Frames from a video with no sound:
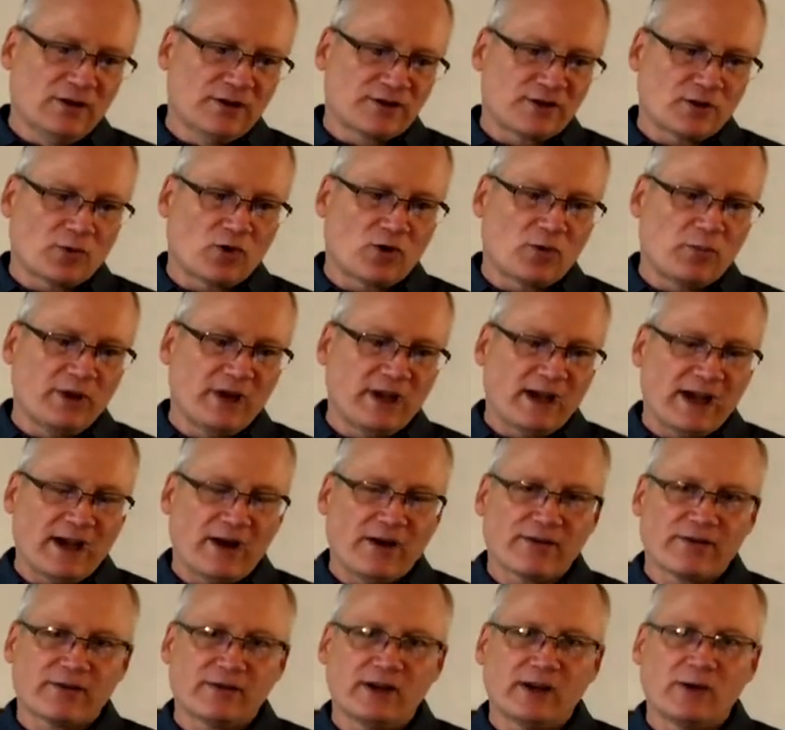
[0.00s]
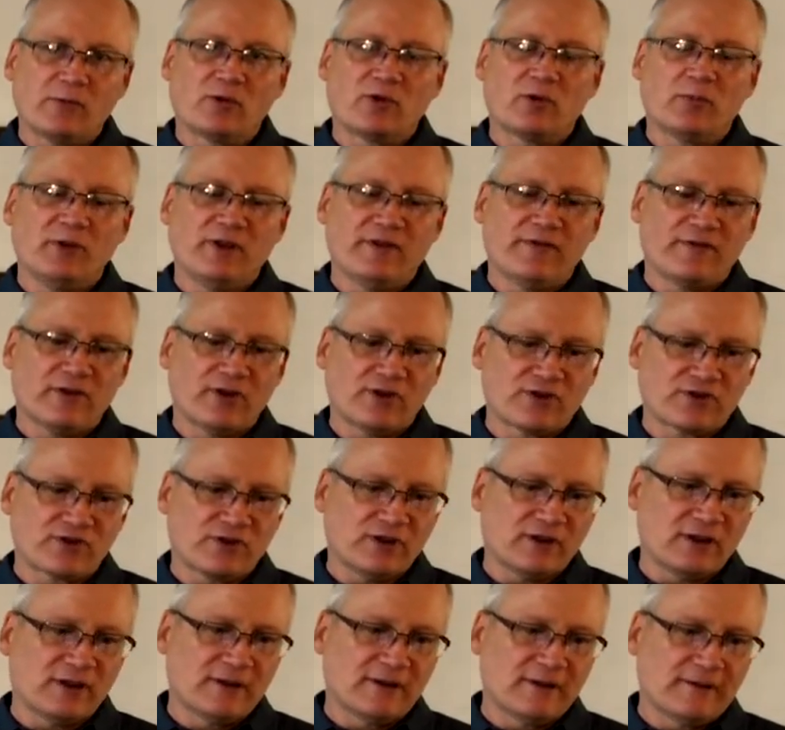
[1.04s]
So we're to be healthy, we're to be
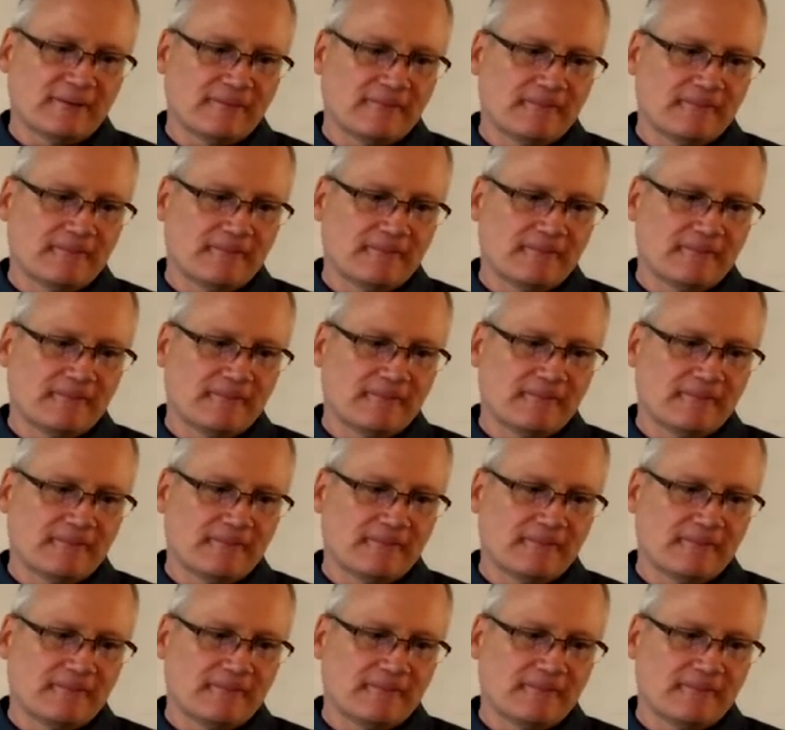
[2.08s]
functioning.